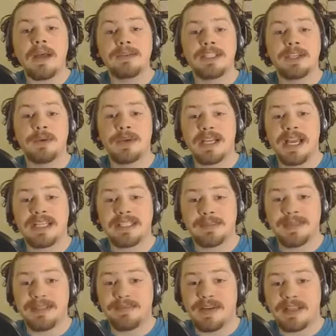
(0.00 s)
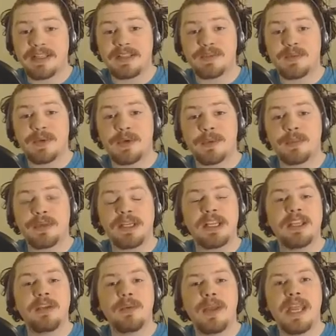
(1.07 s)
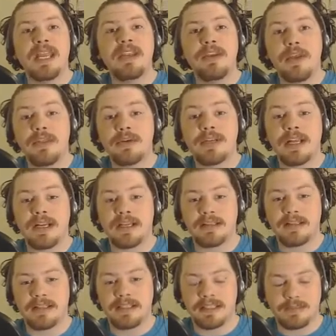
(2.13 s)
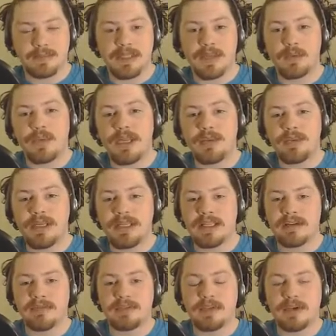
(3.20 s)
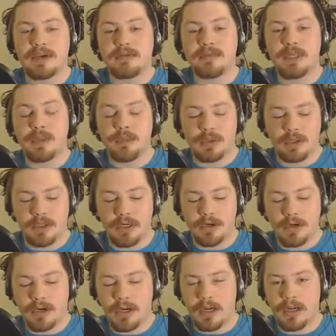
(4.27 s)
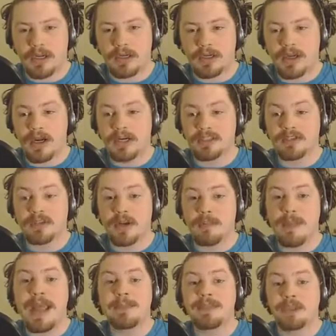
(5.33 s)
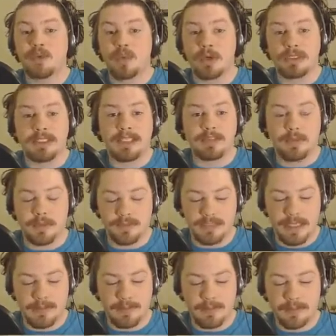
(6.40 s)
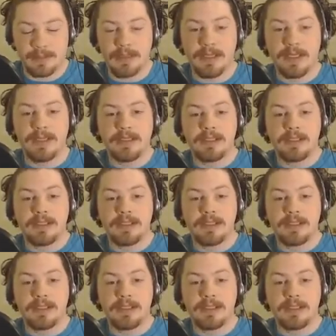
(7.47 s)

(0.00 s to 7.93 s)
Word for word: How's it going guys? I'm Defy. this figure bringing you another Dead Island Let's Play. When we left off, we were, uh, our, our map didn't work. That's what was happening.